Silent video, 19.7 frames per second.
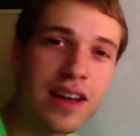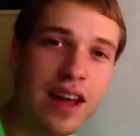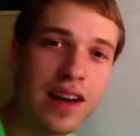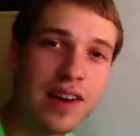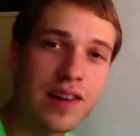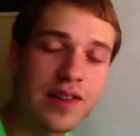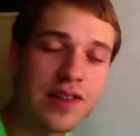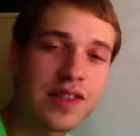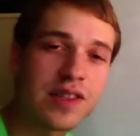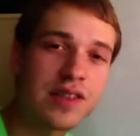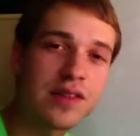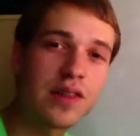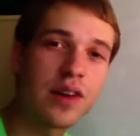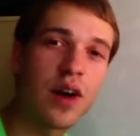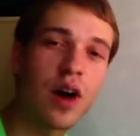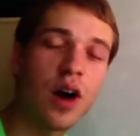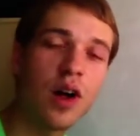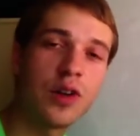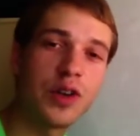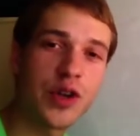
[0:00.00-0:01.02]
and it's
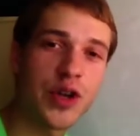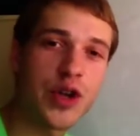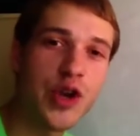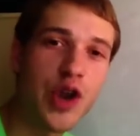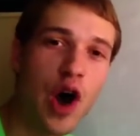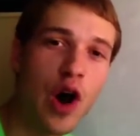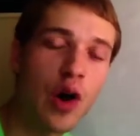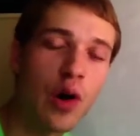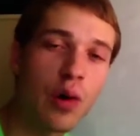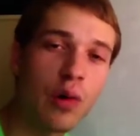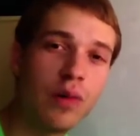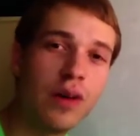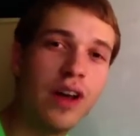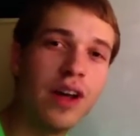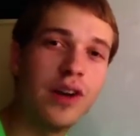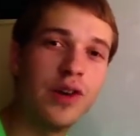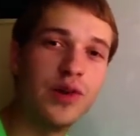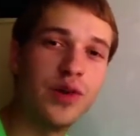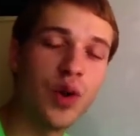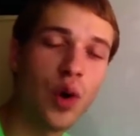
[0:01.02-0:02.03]
called NO,
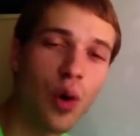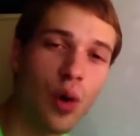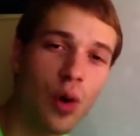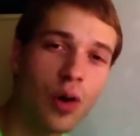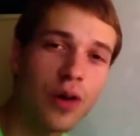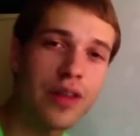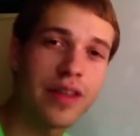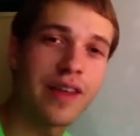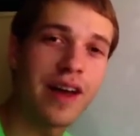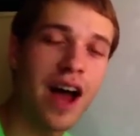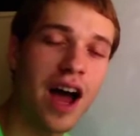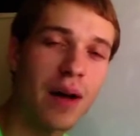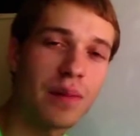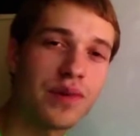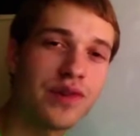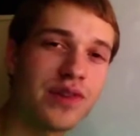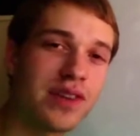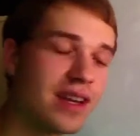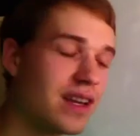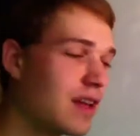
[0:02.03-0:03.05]
north
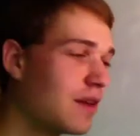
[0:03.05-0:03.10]
opposite.